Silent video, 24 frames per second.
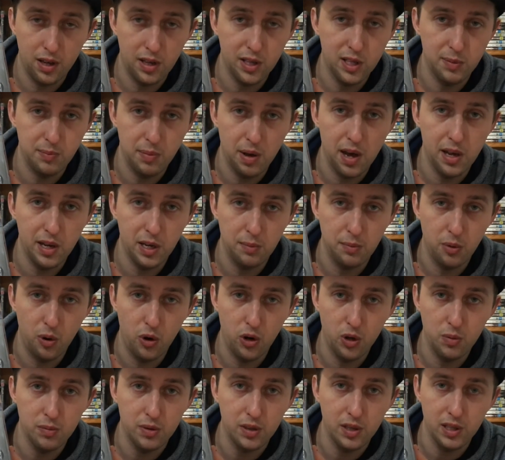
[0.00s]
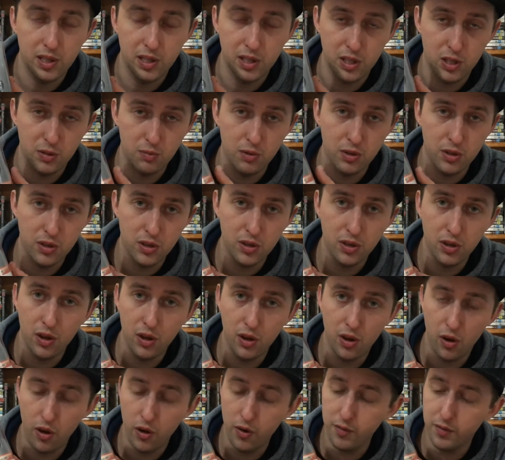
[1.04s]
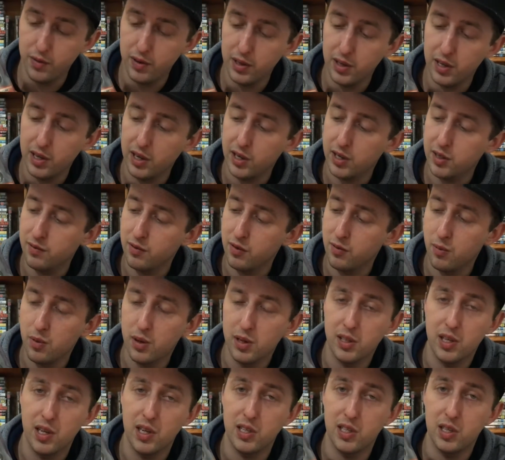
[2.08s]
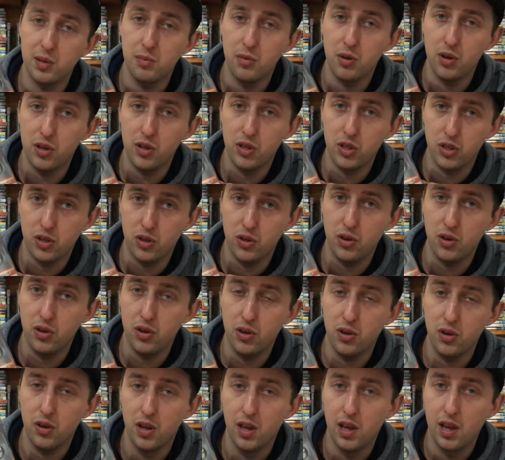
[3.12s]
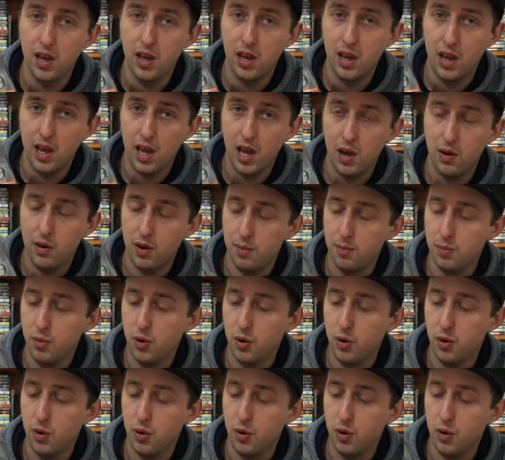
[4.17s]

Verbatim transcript: expanding Pokemon collection, which, you know, hopefully in the next few weeks I actually might show you how our